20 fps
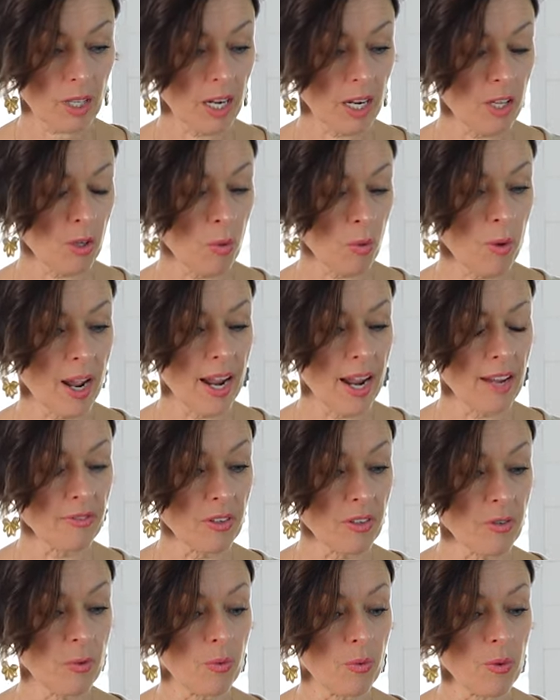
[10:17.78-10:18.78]
either way,
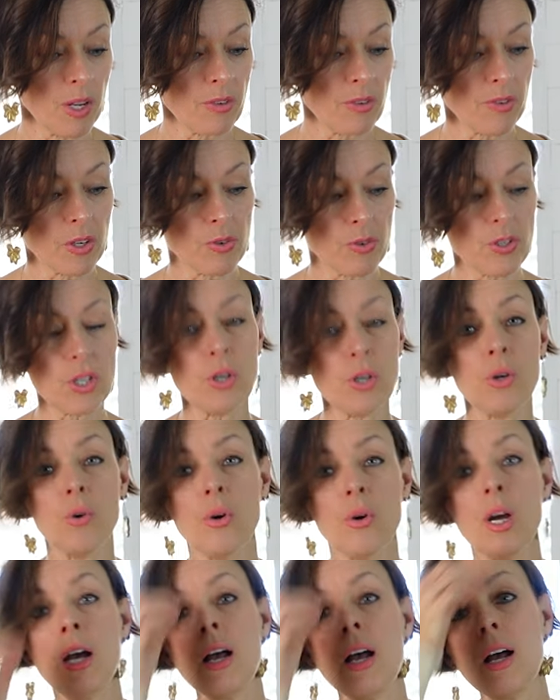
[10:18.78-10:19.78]
if you if you
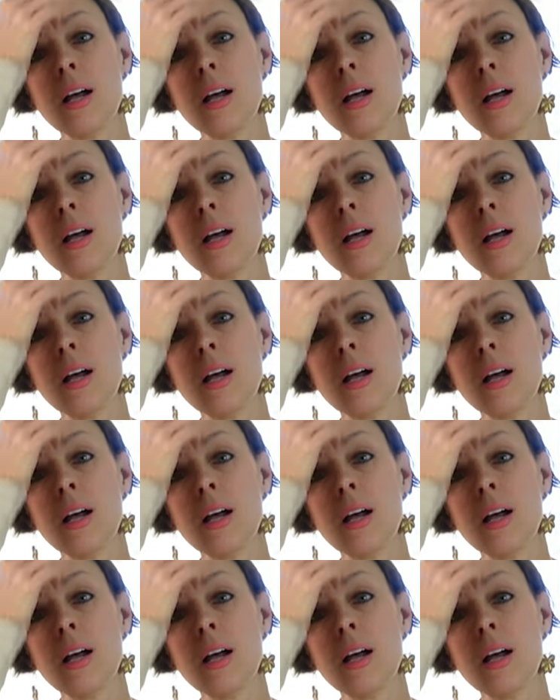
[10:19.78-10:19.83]
do